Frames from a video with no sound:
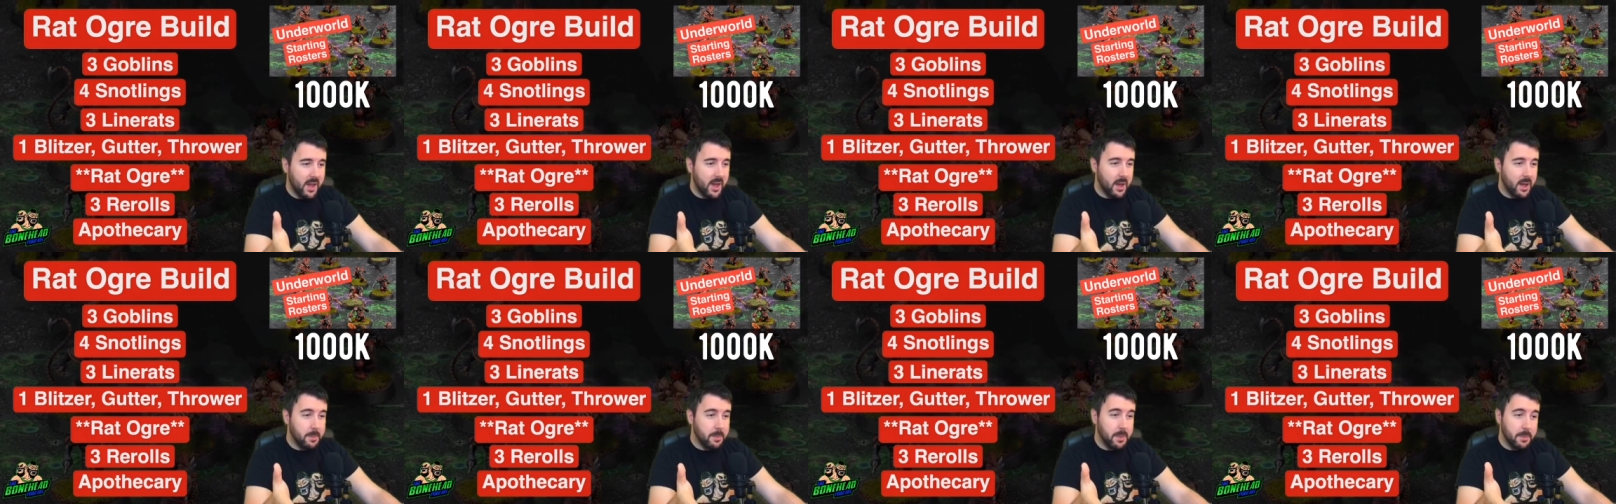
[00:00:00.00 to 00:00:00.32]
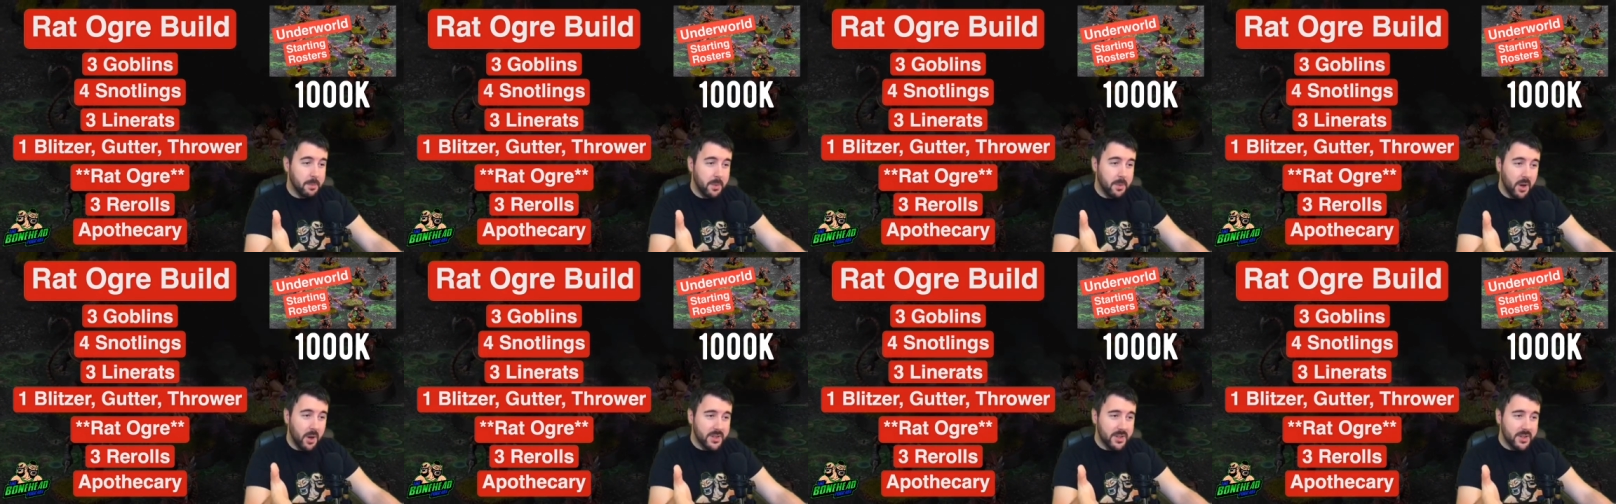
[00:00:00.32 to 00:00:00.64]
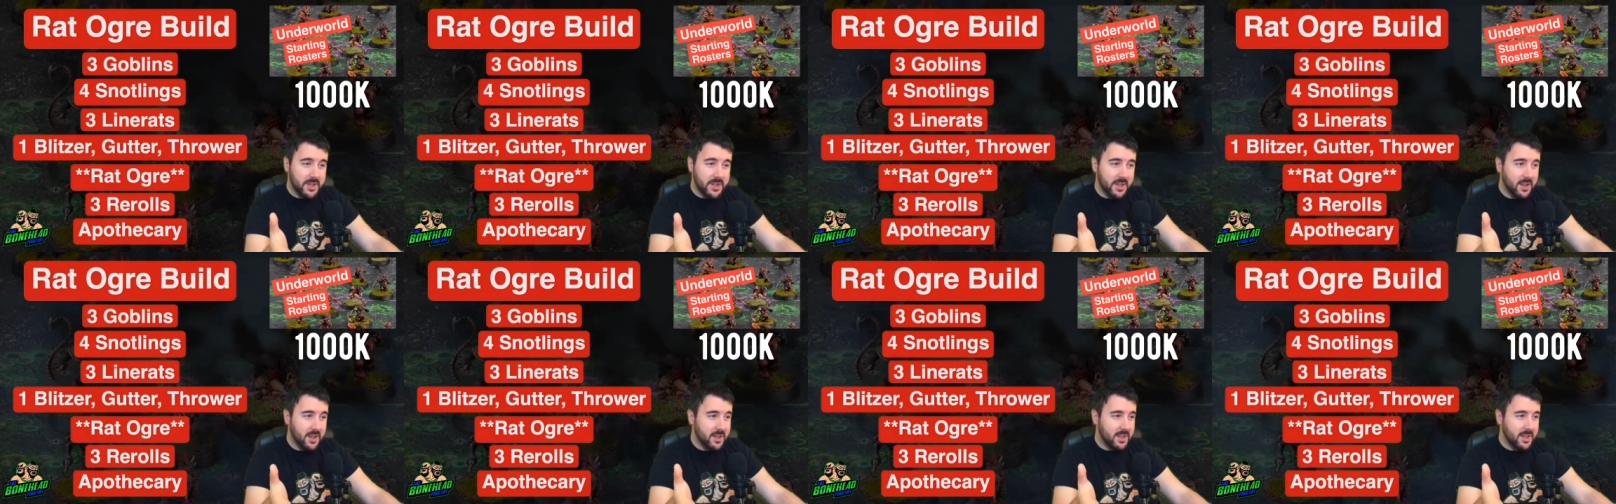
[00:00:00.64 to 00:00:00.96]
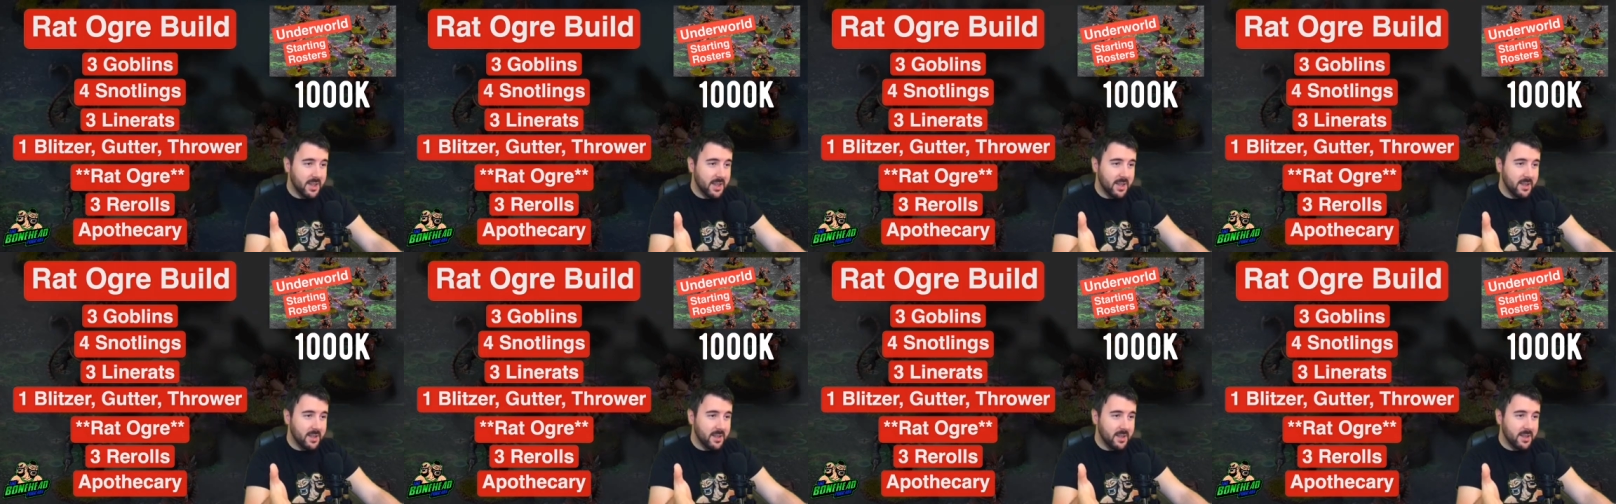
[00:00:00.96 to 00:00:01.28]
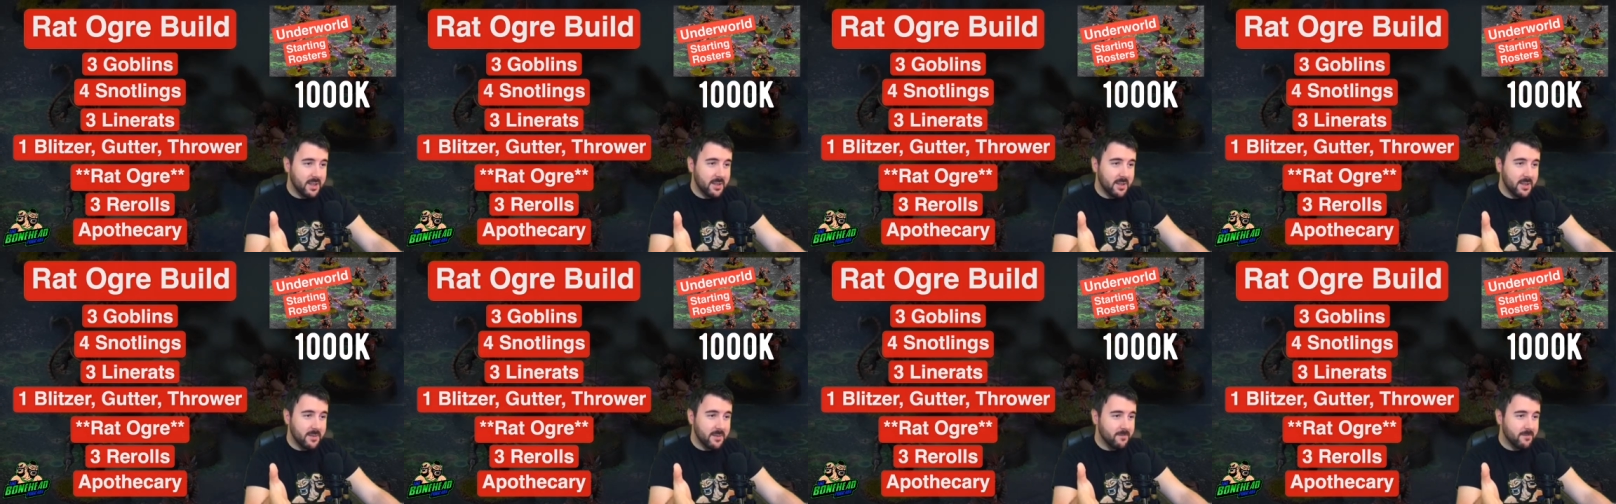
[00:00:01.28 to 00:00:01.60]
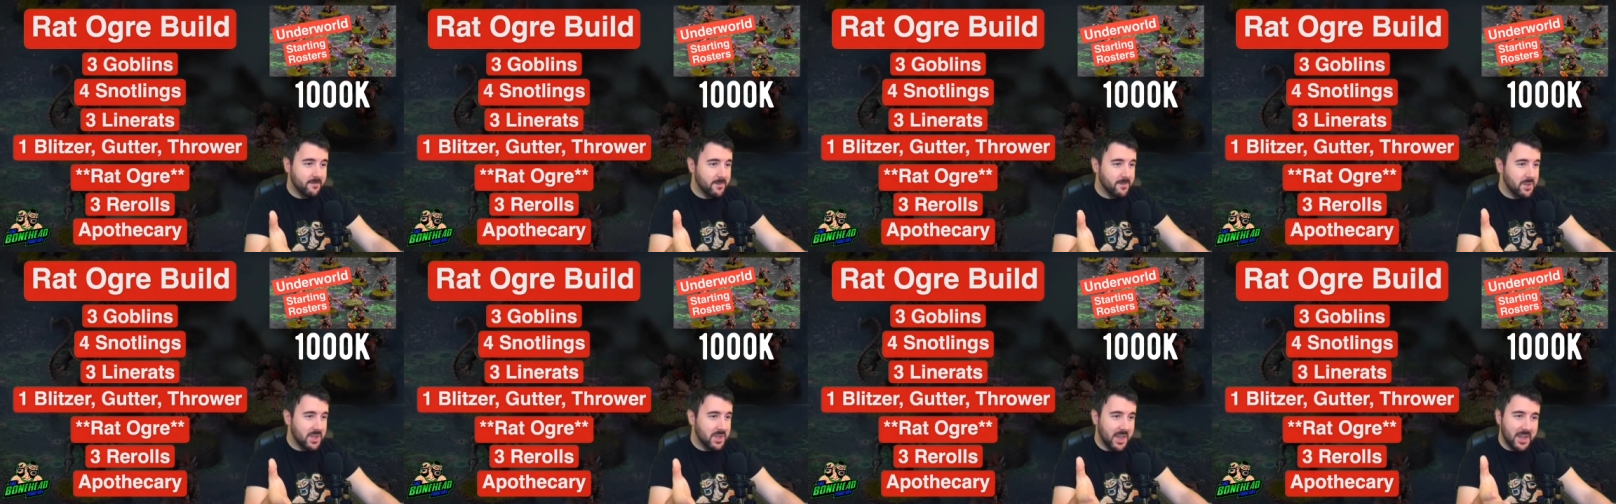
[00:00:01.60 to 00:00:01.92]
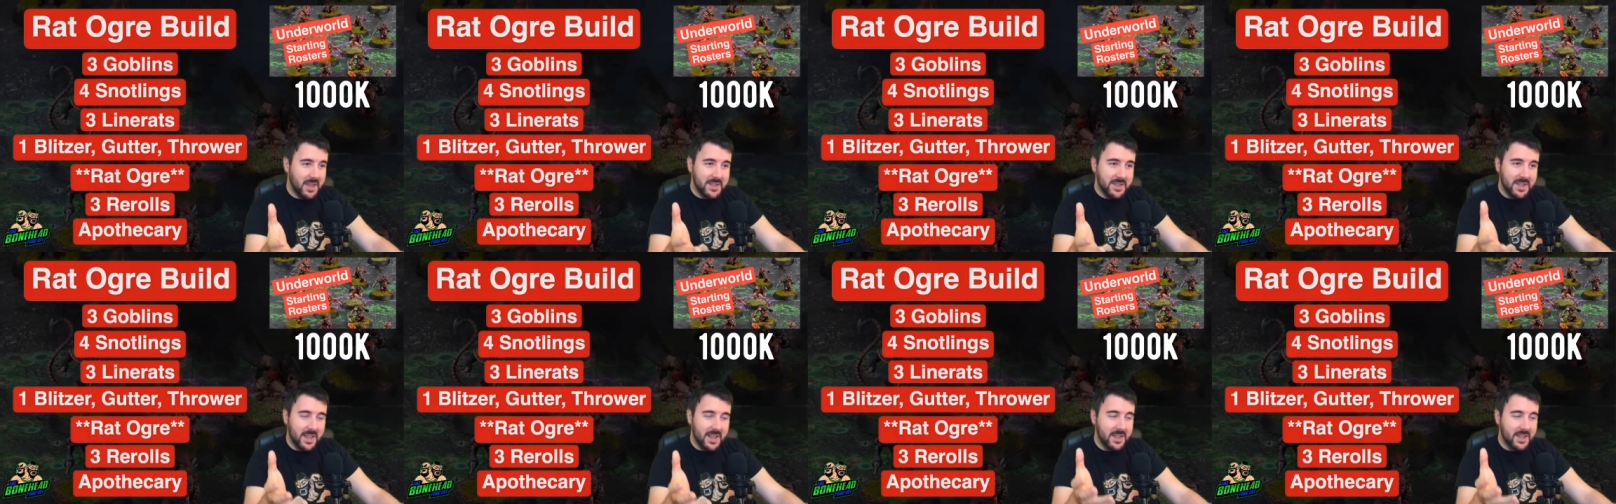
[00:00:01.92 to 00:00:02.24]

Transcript: Uh, but personally, I think this